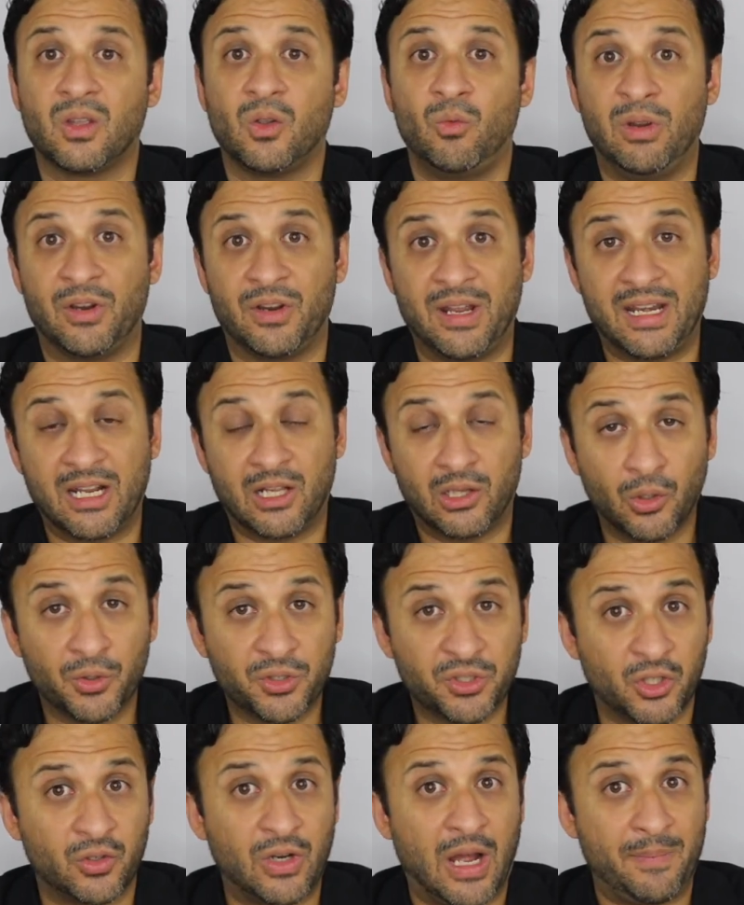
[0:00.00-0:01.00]
We are getting
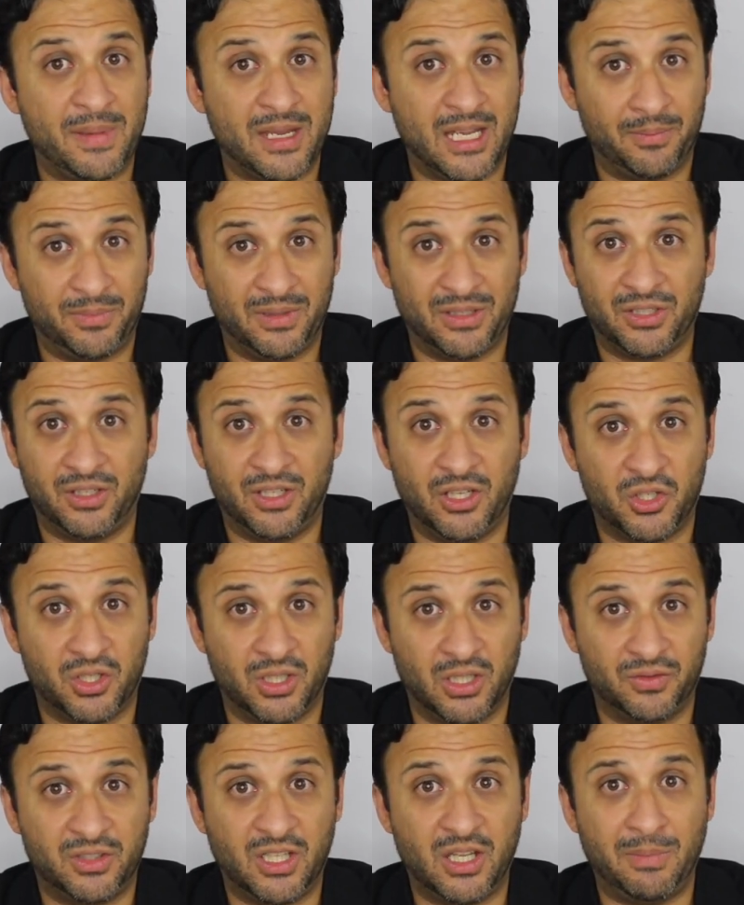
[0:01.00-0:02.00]
closer to wrapping up this edition
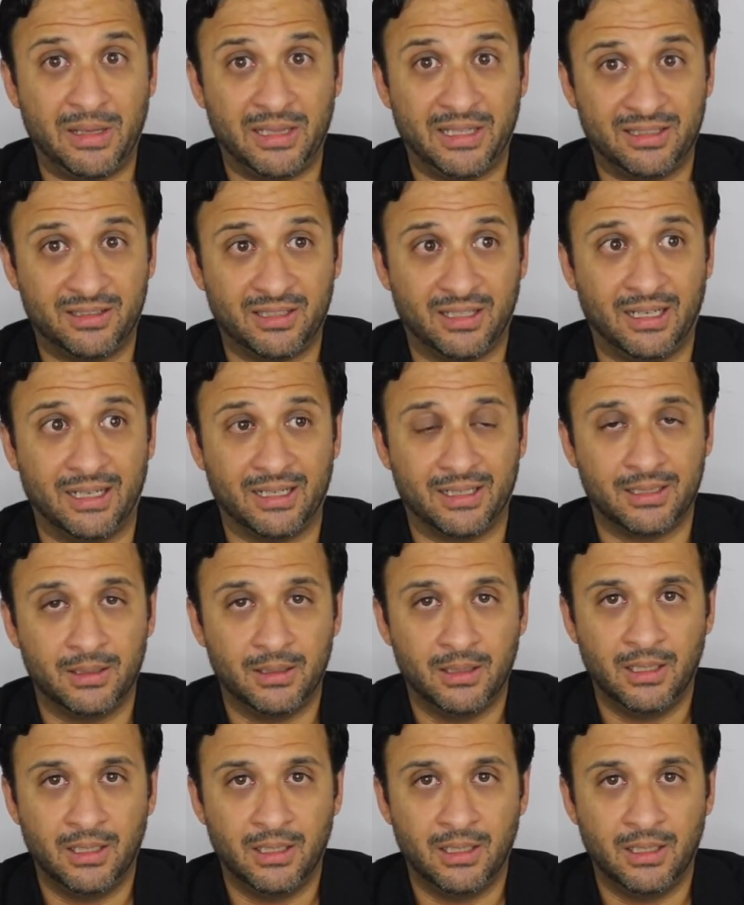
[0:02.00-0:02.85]
of Team Melli Talk.